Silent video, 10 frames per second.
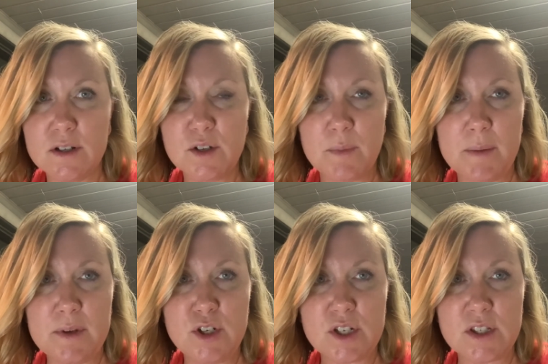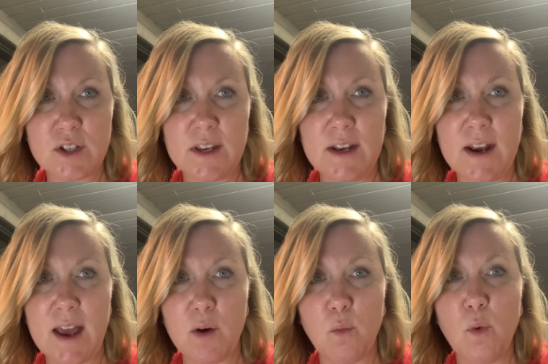So maybe just looking
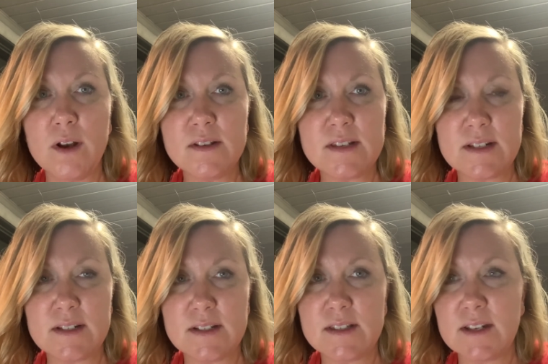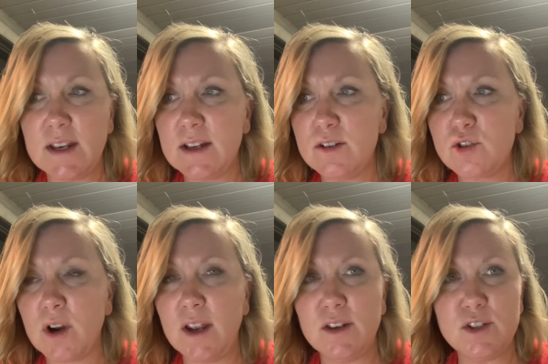at one sentence and
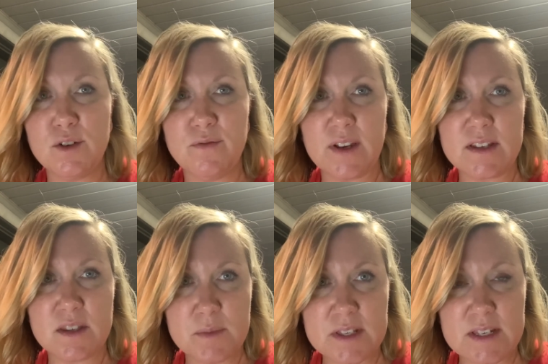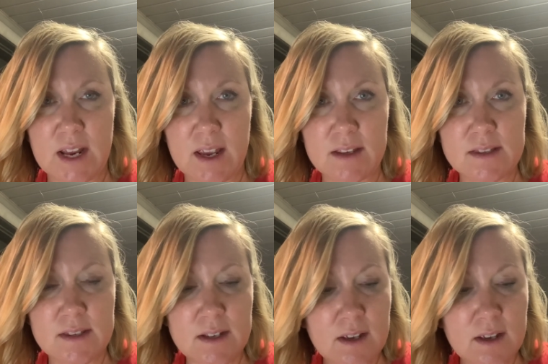trying to fix the mistakes